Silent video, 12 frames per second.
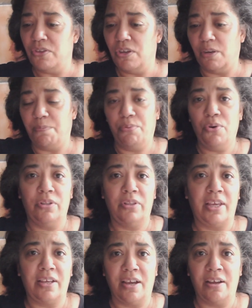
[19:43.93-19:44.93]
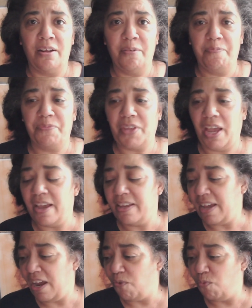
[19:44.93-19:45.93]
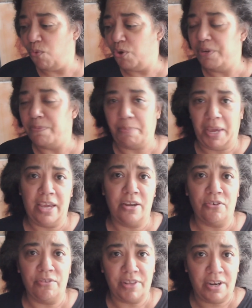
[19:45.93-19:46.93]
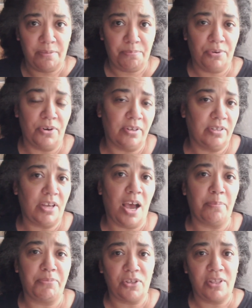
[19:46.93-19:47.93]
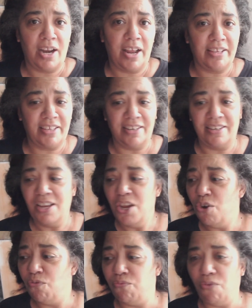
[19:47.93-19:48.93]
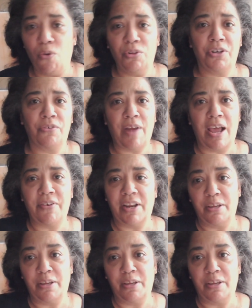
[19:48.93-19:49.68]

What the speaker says: you can put like a I got a wood panel that I put on top so that I can roll it around.